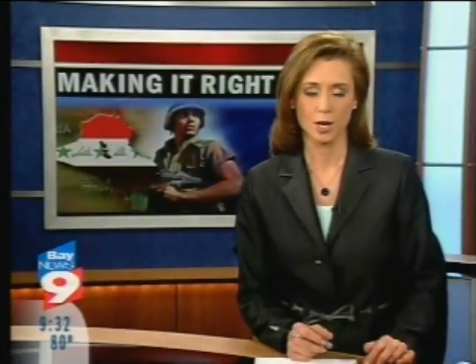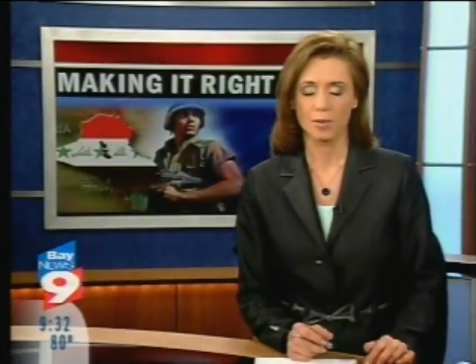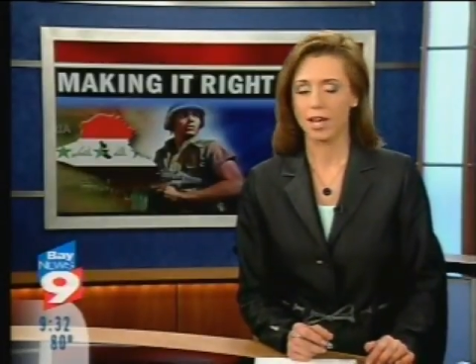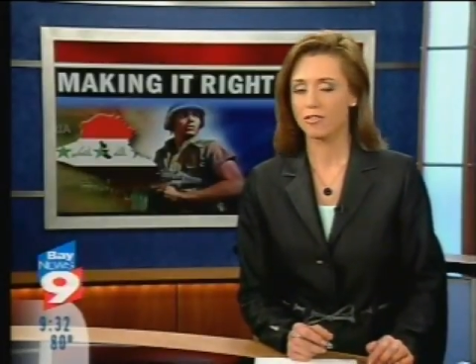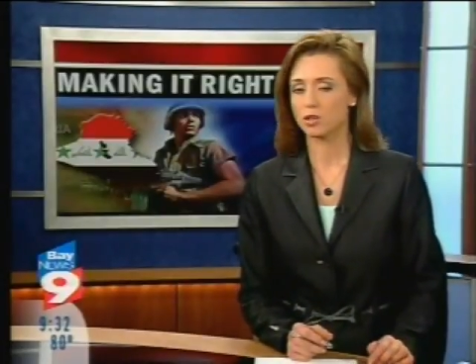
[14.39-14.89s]
But
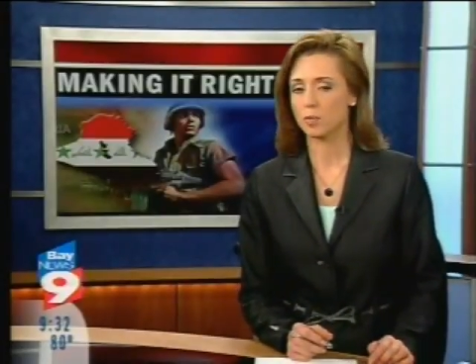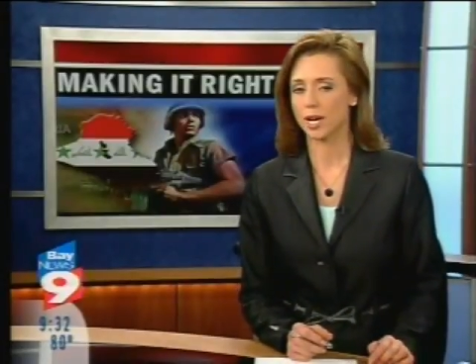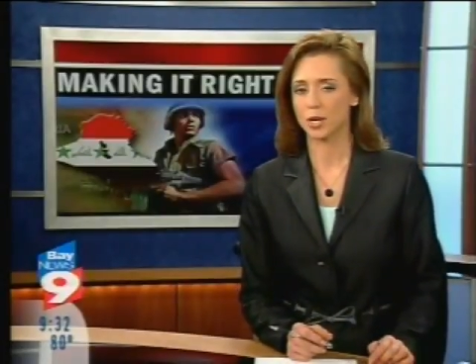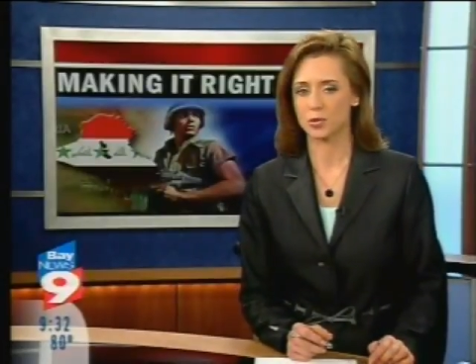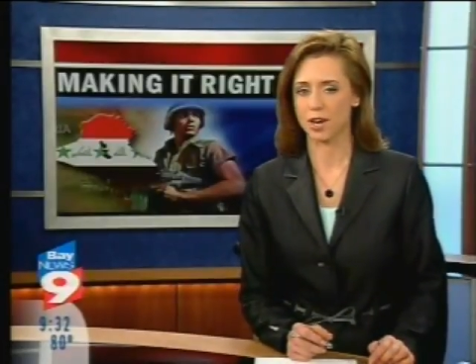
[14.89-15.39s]
after a Bay
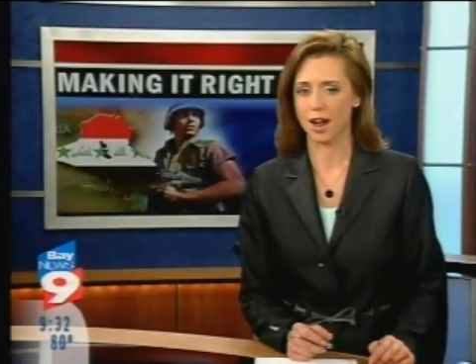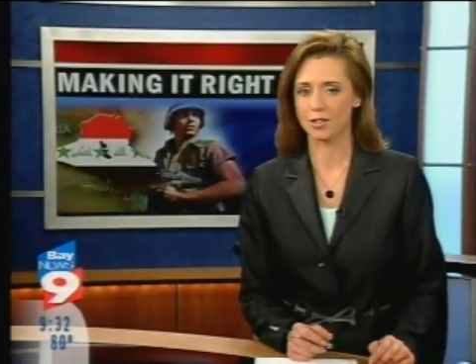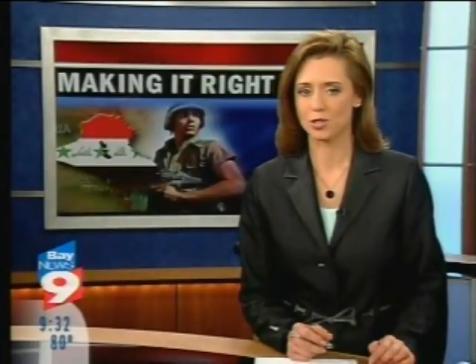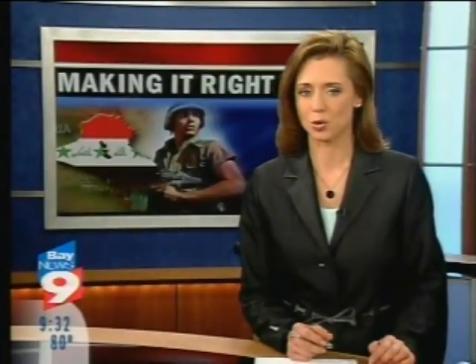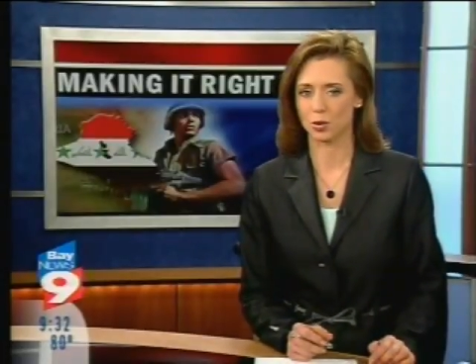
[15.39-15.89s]
News 9
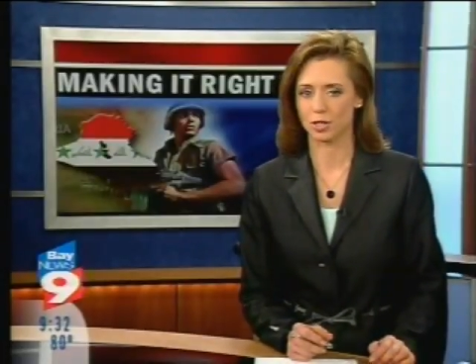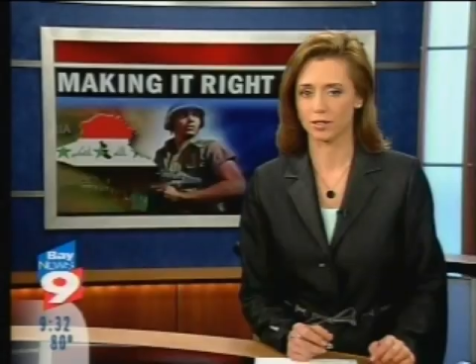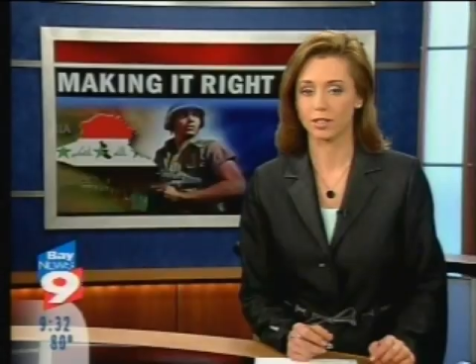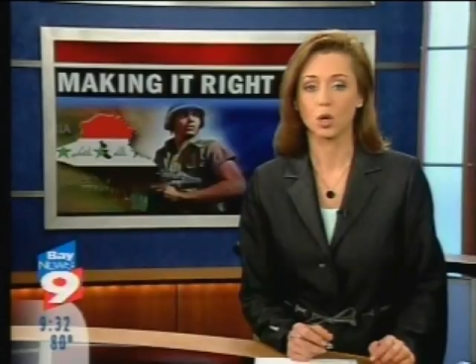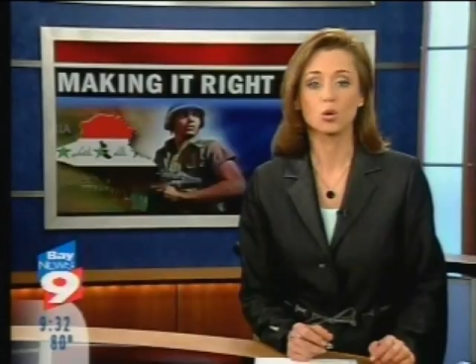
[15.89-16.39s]
story,
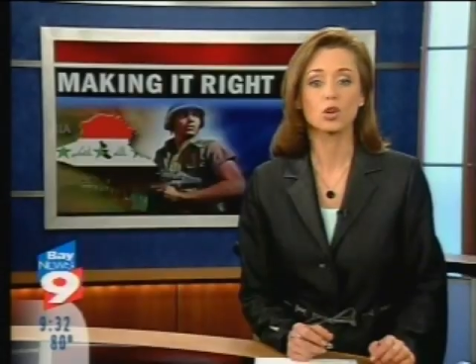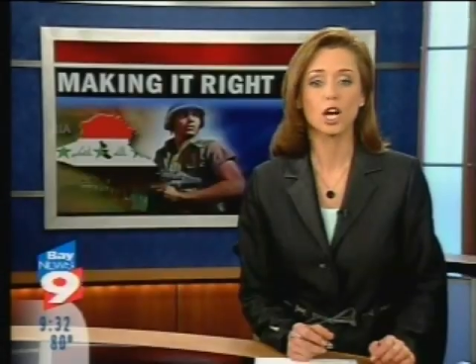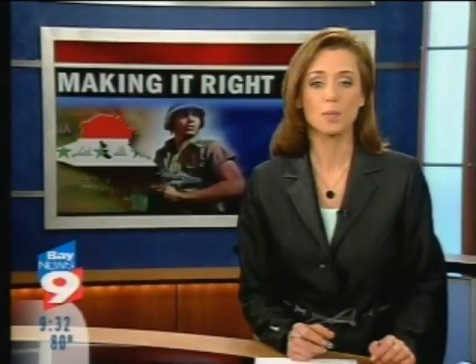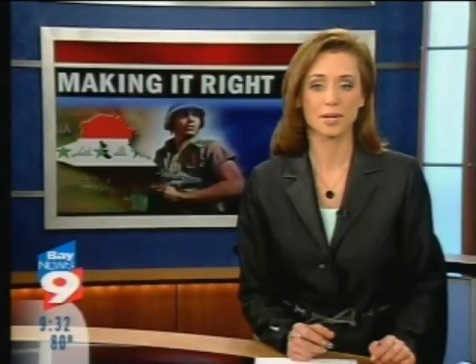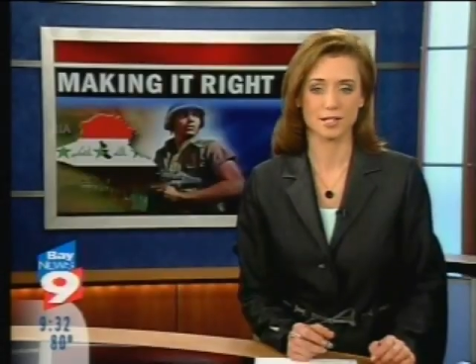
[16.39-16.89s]
a local
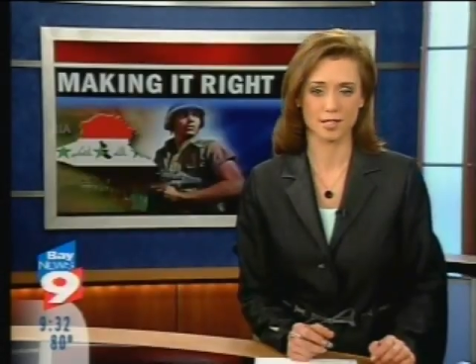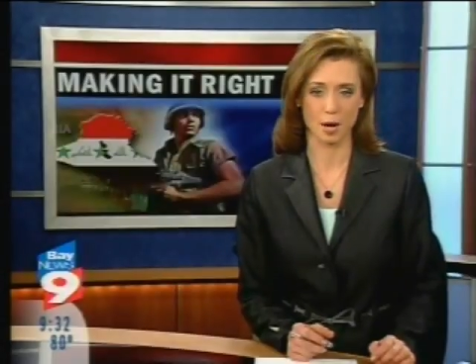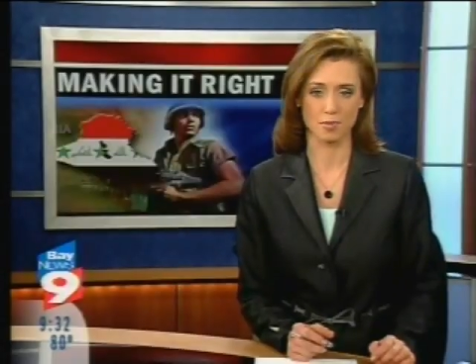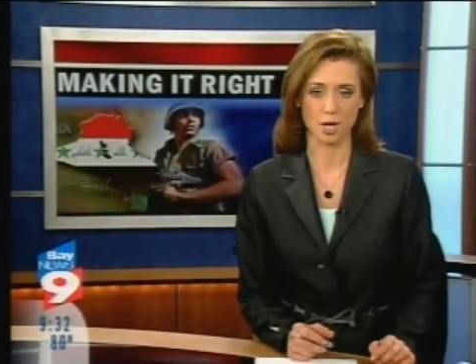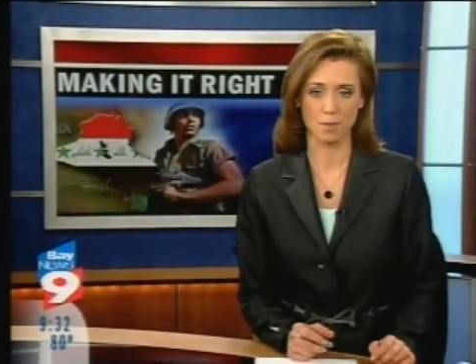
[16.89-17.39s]
company
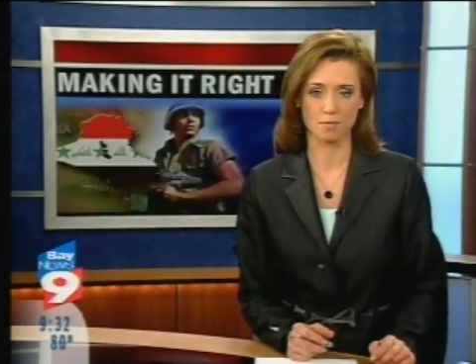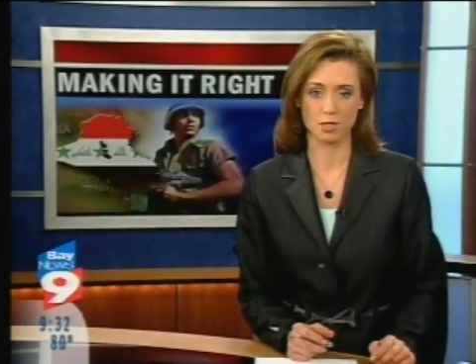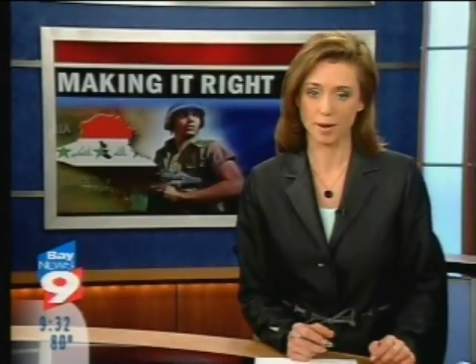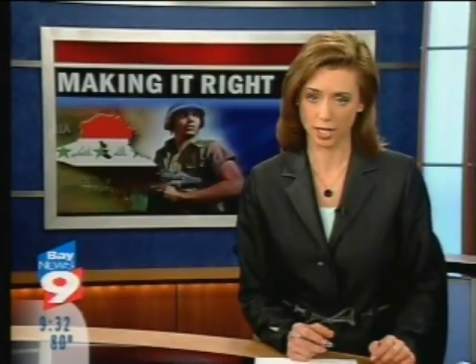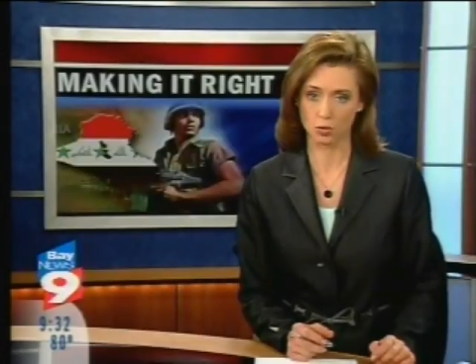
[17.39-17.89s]
stepped up
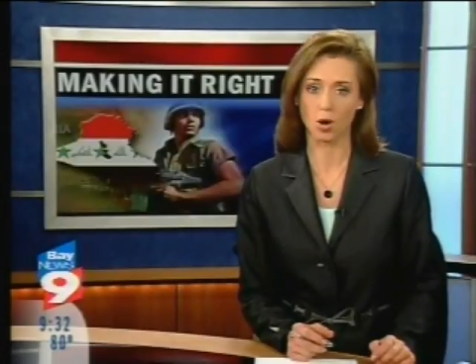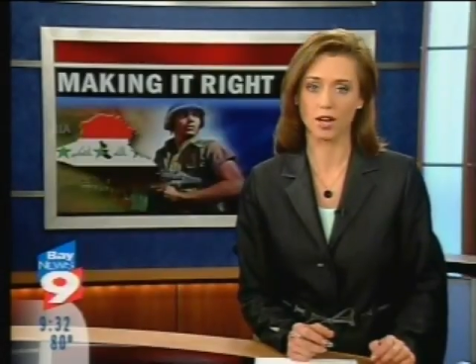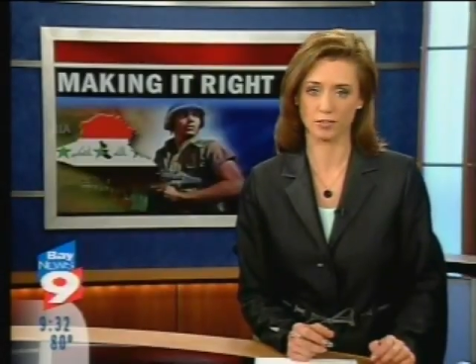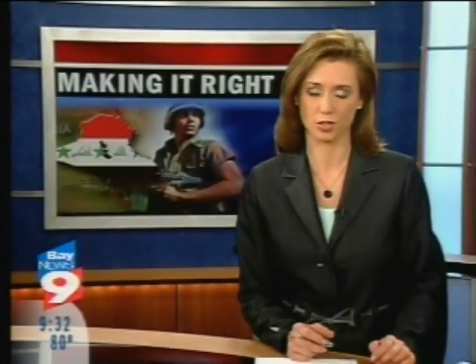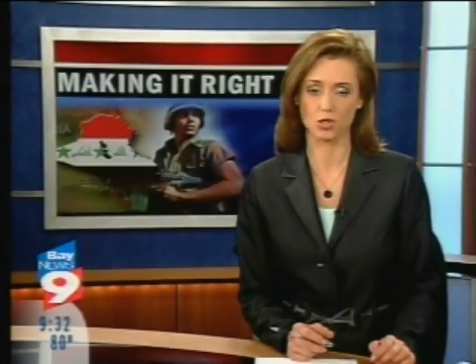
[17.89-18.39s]
to make it
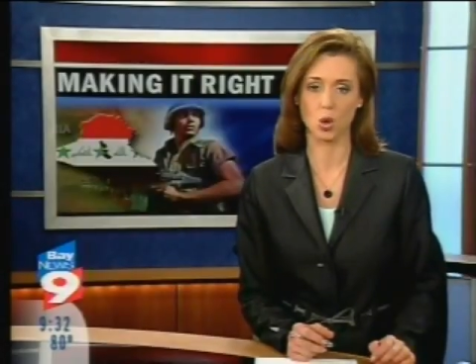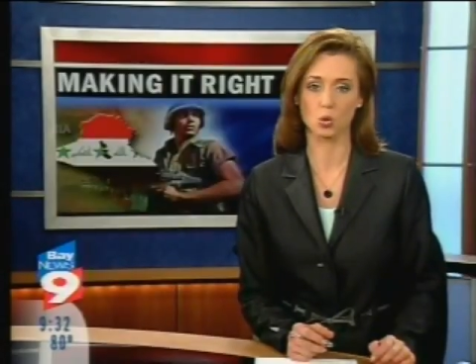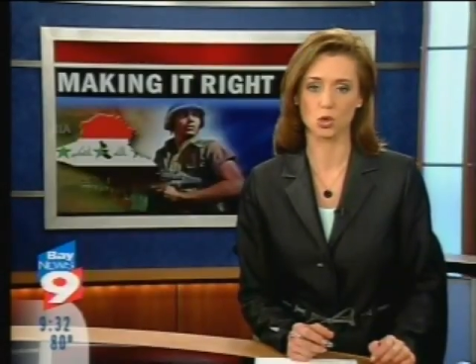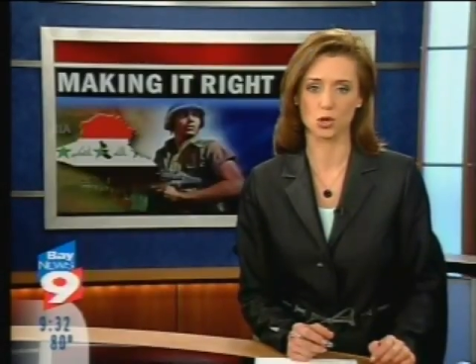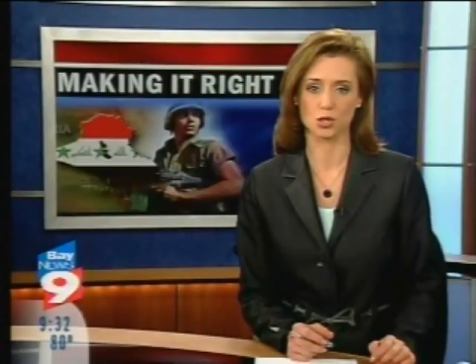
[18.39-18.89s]
right for the
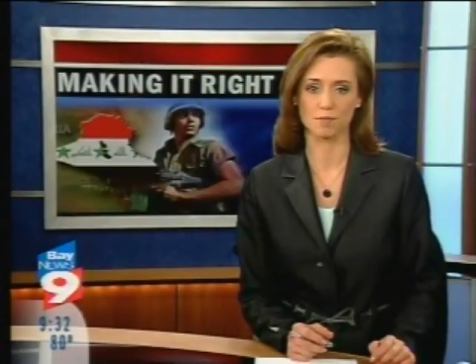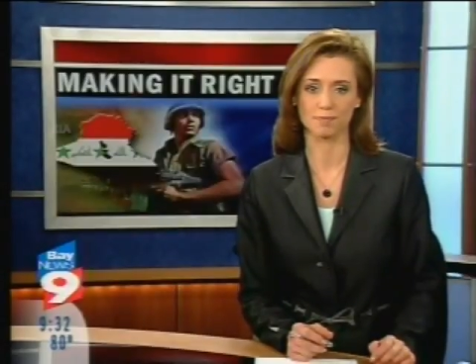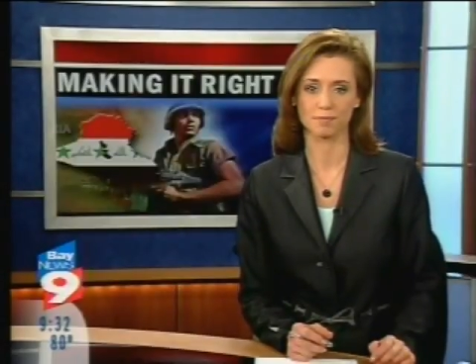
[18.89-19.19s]
soldiers.